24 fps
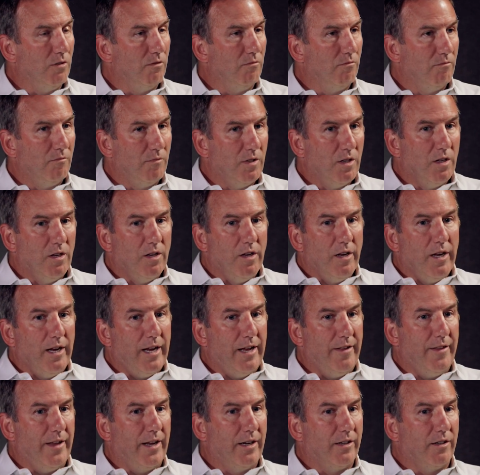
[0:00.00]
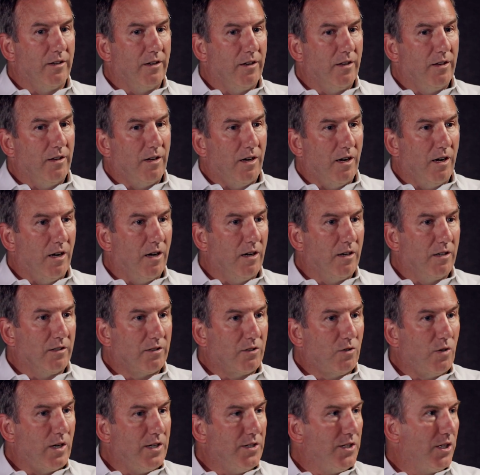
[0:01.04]
Sure. And then,
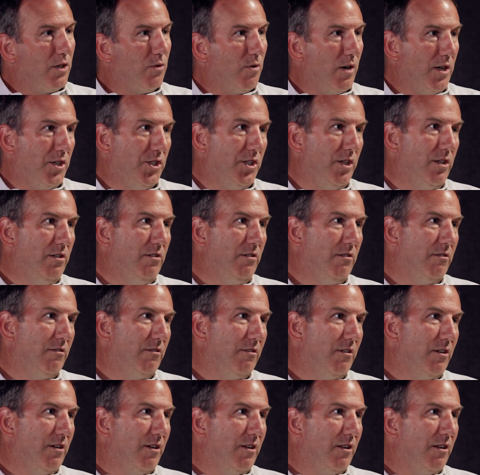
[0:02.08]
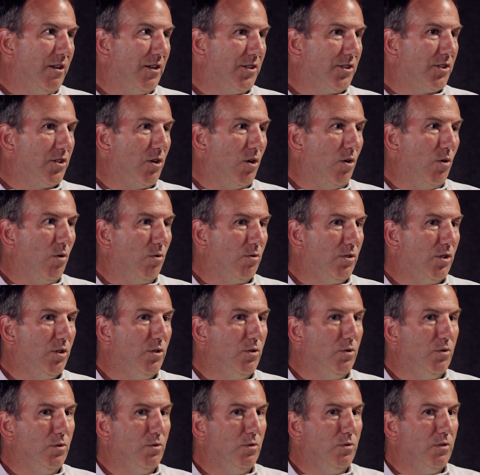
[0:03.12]
uh, crazy question. Let's go
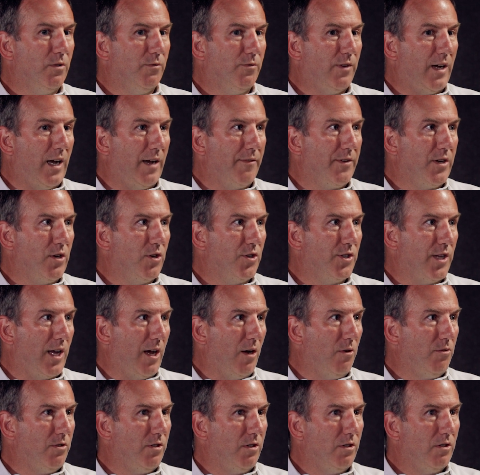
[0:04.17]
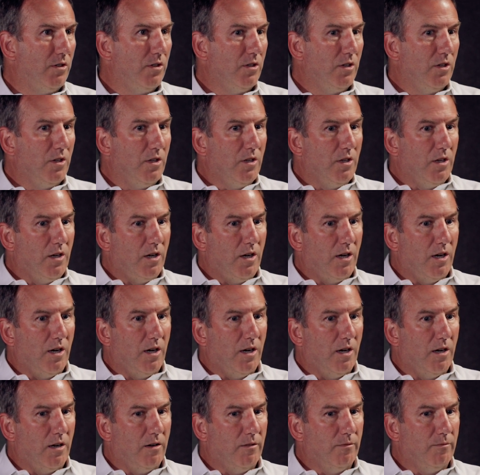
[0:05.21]
two to five years out.
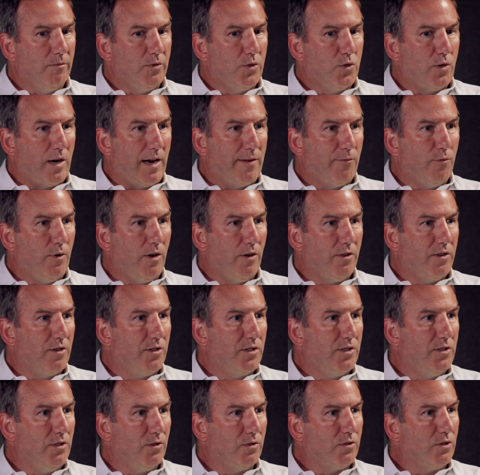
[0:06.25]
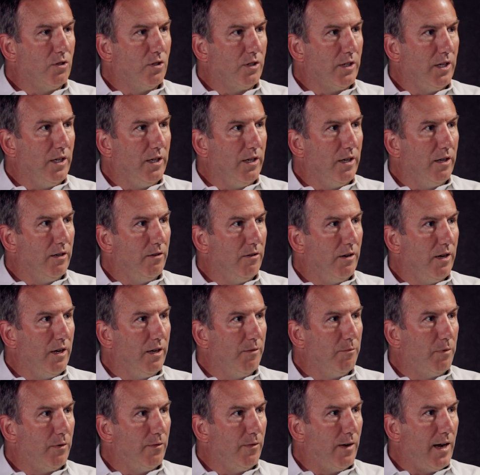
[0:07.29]
Uh, Drive Wealth is still cooking and,
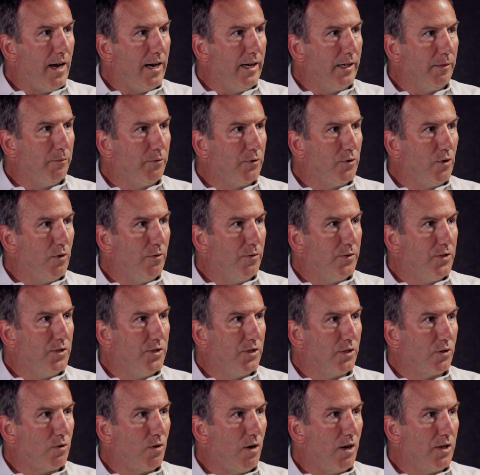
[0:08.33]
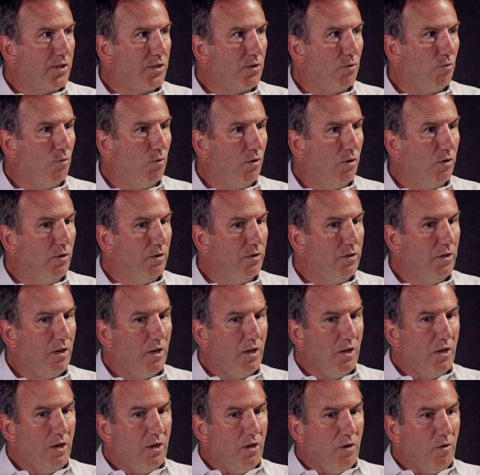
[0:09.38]
and providing services across the
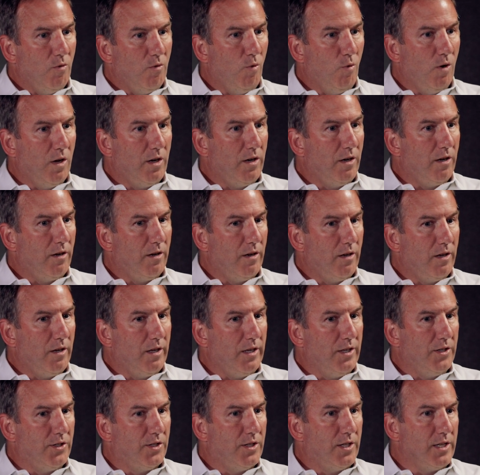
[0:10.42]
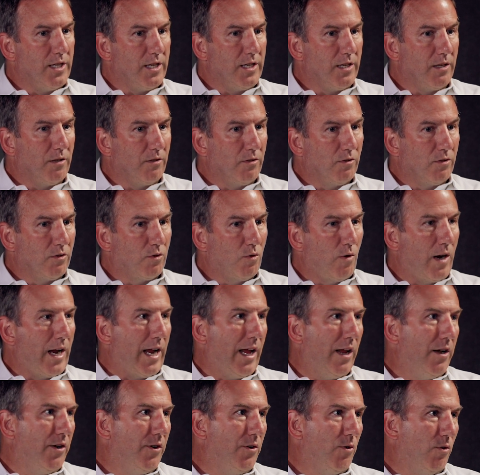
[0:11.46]
world. What is the
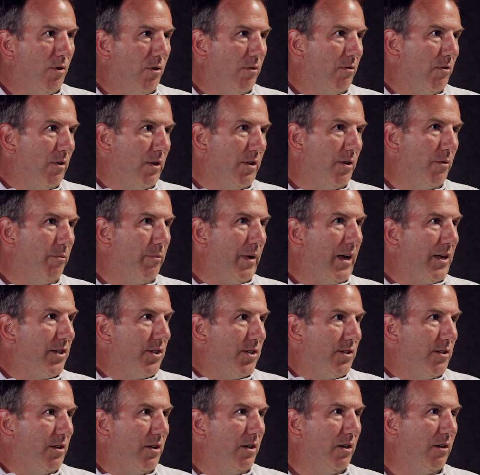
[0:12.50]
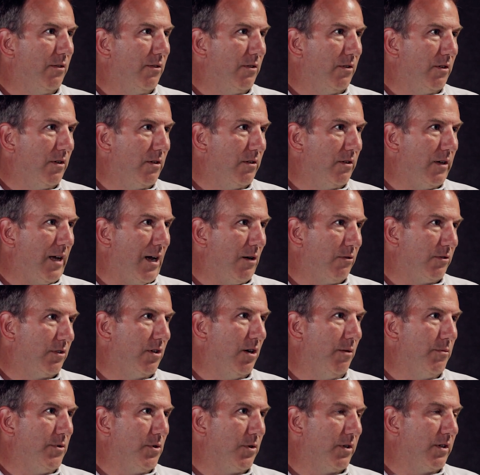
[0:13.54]
grand or the best uh,
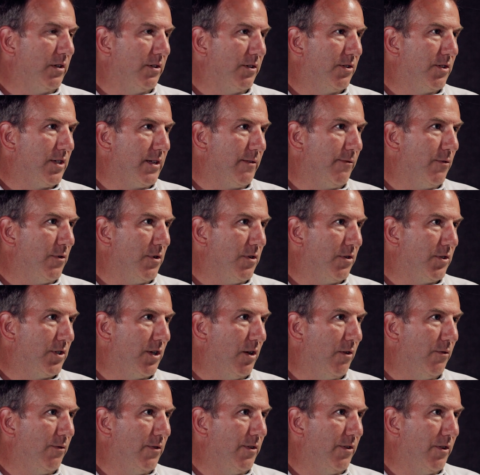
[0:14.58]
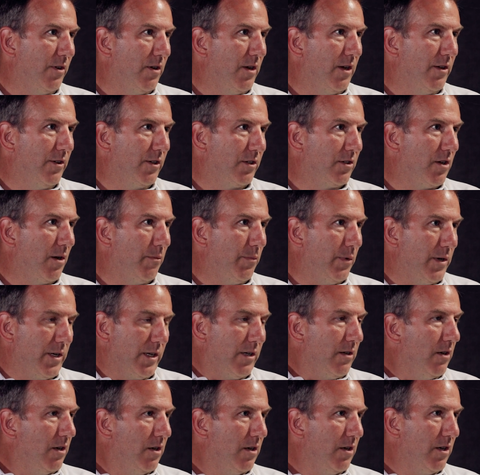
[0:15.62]
outcome you can see for yourself and the, and the
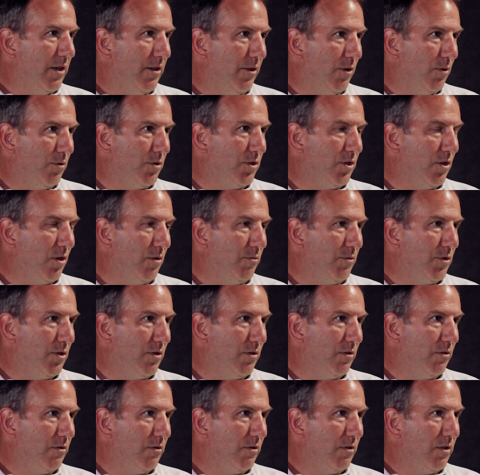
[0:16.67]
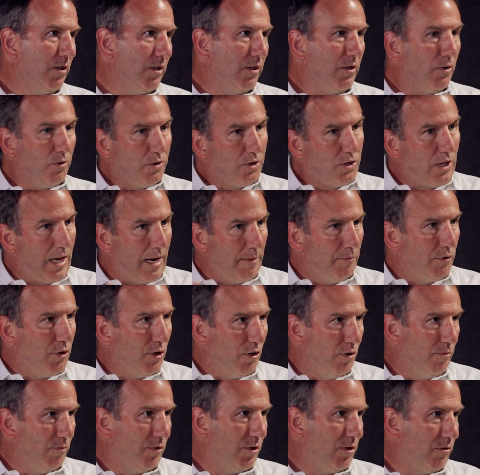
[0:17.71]
company in those terms? those
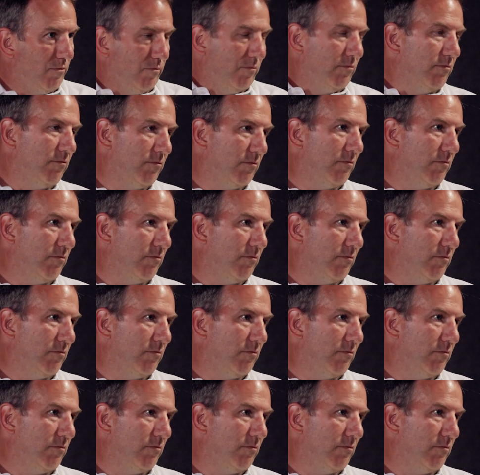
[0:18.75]
time terms?